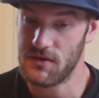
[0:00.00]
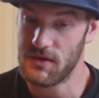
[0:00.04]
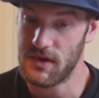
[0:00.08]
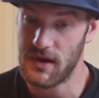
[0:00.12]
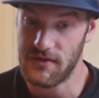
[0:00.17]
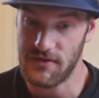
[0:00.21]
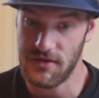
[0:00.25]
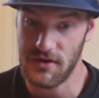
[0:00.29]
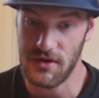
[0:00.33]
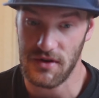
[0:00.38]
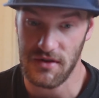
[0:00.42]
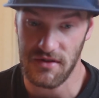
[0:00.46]

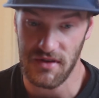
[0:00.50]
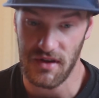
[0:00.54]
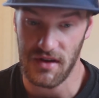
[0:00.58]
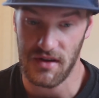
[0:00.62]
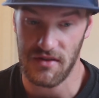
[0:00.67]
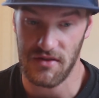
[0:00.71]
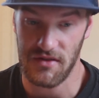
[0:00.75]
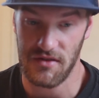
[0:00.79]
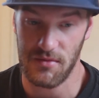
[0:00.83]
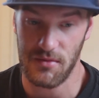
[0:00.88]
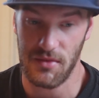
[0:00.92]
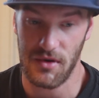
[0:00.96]
have 30
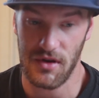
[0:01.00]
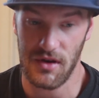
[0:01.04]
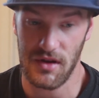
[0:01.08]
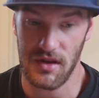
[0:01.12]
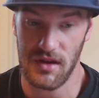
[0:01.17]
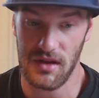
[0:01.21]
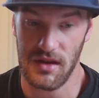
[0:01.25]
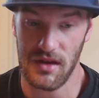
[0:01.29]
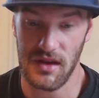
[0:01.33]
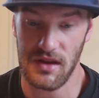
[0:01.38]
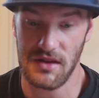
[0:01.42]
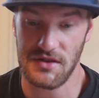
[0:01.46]
seconds, but
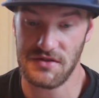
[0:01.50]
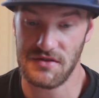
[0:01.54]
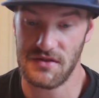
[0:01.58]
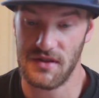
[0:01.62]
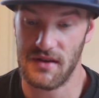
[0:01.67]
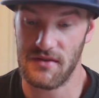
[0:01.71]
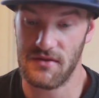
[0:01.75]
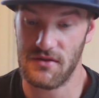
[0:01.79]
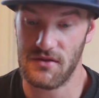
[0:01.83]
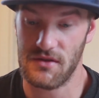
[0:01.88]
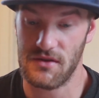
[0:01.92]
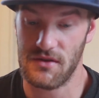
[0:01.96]
each
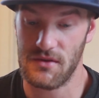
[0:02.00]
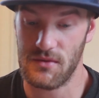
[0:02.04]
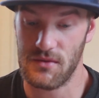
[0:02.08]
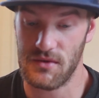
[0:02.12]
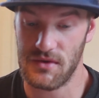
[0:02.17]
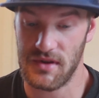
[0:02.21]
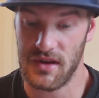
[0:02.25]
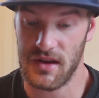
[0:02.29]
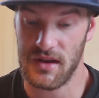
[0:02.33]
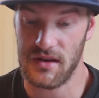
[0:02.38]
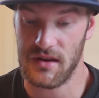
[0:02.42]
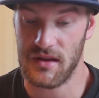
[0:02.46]
level
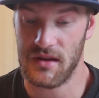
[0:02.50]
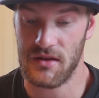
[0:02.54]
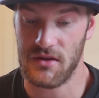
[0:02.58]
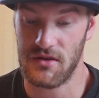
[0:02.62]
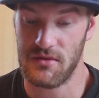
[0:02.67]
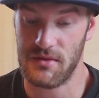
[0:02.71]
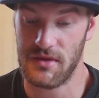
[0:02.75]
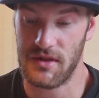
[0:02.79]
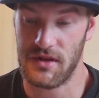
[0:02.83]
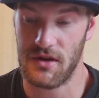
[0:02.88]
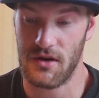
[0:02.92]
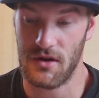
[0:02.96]
would get
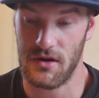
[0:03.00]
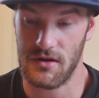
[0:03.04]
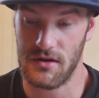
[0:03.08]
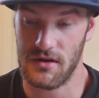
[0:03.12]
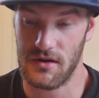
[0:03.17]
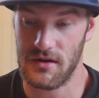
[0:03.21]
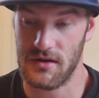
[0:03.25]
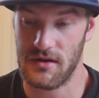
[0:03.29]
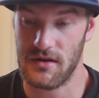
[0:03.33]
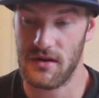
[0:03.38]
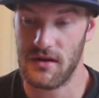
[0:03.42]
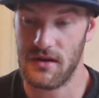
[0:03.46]
incrementally
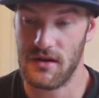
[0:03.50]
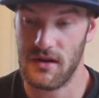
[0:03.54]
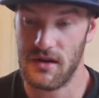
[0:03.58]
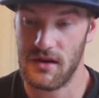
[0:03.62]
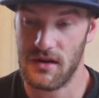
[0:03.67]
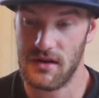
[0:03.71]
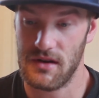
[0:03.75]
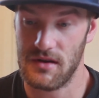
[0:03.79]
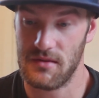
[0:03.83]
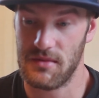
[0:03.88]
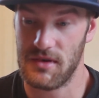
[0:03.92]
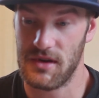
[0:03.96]
harder,
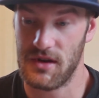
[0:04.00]
and it'd